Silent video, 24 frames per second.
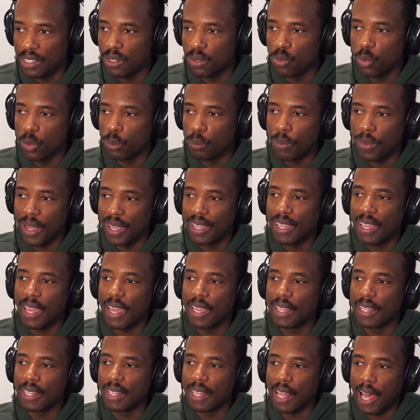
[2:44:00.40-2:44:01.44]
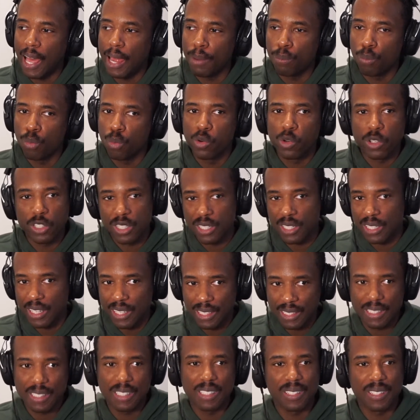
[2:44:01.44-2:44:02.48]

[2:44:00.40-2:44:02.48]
would make a lot more sense.